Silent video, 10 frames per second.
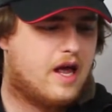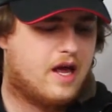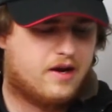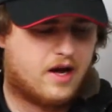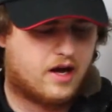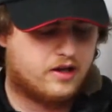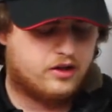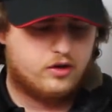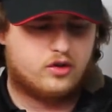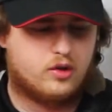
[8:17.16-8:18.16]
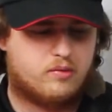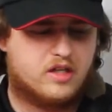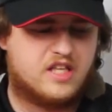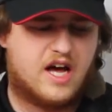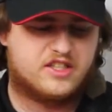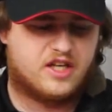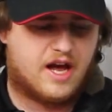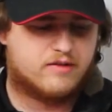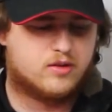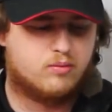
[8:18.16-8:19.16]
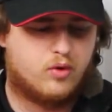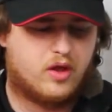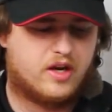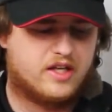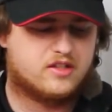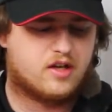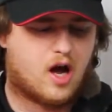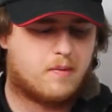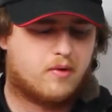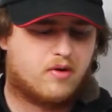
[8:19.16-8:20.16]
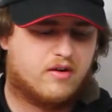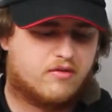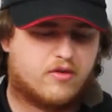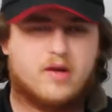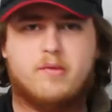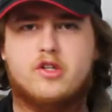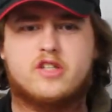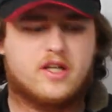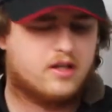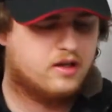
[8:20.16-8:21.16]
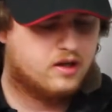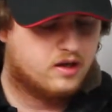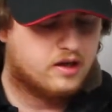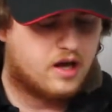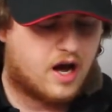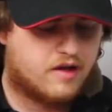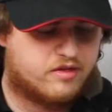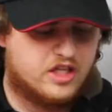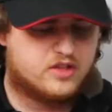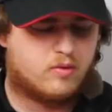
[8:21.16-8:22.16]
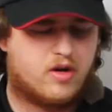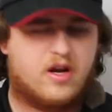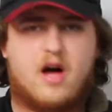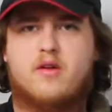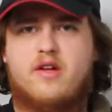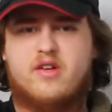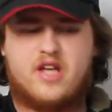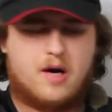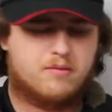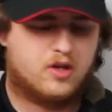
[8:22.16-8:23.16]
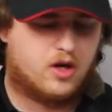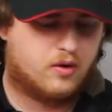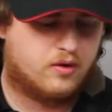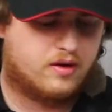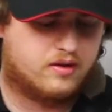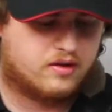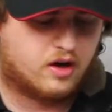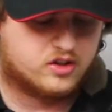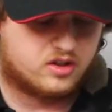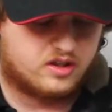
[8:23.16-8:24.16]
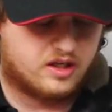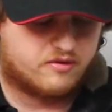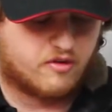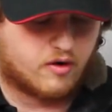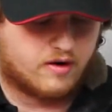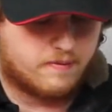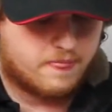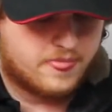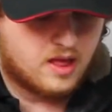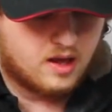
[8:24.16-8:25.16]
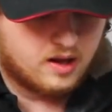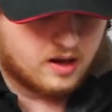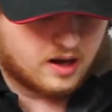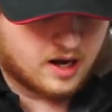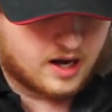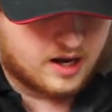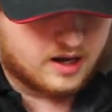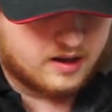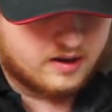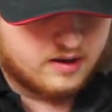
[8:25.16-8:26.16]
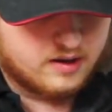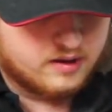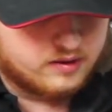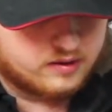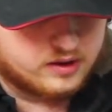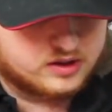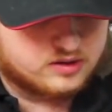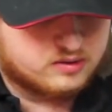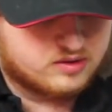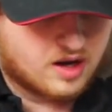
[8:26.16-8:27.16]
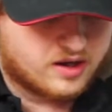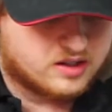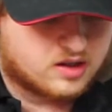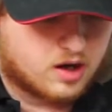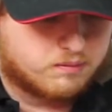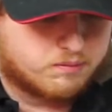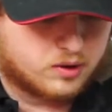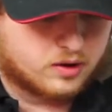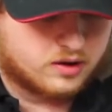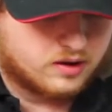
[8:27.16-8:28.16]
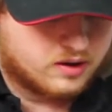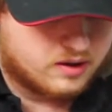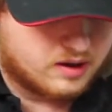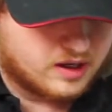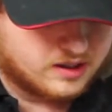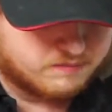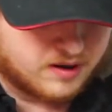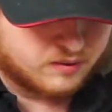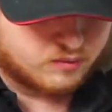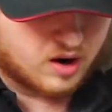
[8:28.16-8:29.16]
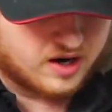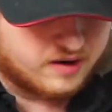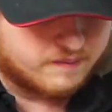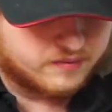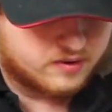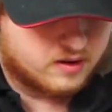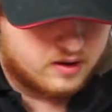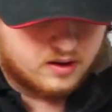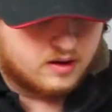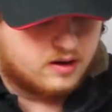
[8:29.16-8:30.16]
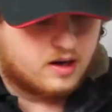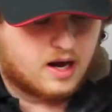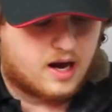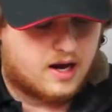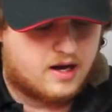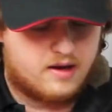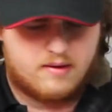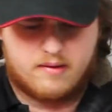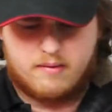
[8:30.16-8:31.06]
and uh, YouTube does actually have some really nice copyright free music. Uh, this one, and I'll leave it down below, also link for it. Uh, this song is called Blur, and it's by Ryan. Uh,